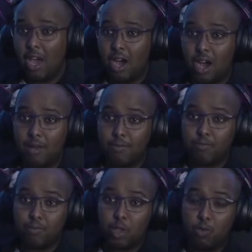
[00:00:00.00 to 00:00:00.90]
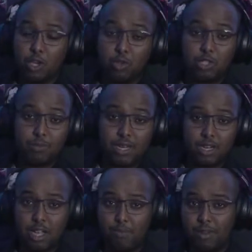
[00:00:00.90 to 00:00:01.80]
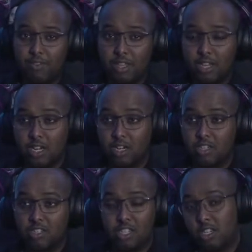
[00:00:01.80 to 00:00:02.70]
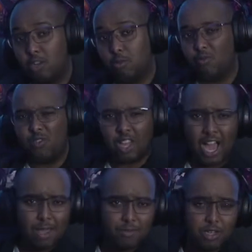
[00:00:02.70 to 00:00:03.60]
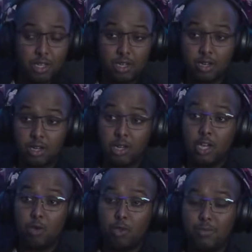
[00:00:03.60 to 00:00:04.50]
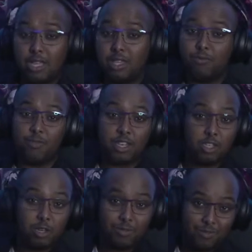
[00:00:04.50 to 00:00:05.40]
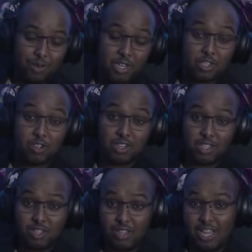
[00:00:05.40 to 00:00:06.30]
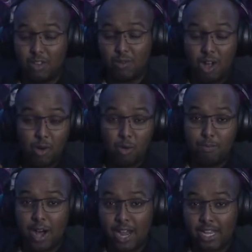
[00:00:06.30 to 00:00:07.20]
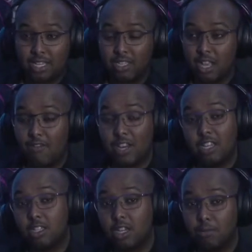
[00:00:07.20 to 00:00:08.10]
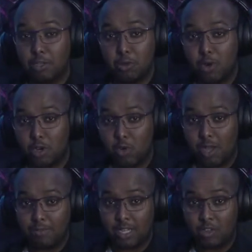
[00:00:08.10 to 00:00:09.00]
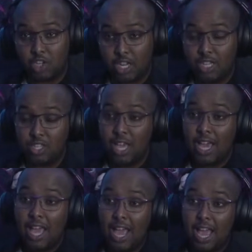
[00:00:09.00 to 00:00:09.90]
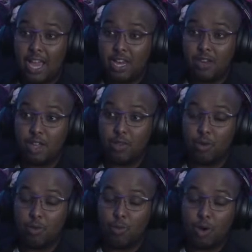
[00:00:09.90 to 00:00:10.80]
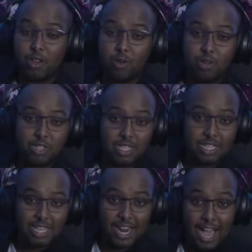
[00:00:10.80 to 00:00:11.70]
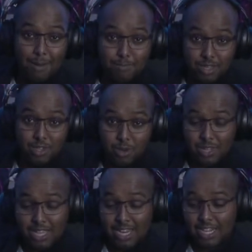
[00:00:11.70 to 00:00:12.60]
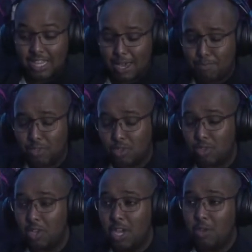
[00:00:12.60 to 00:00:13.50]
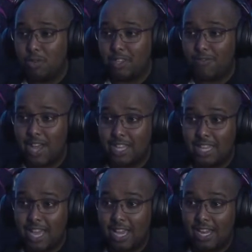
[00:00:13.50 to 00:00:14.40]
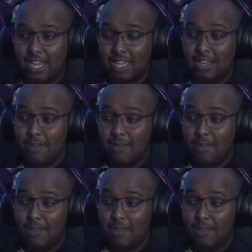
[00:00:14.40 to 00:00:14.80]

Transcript: Um, we also met a couple of other characters here. You know, Heimerdinger. We met Viktor before he turned into like all robotic and stuff. And he's gonna be the one who helps out Jayce. And the one of the worst things that happened though at the end of the episode was the fact that, like,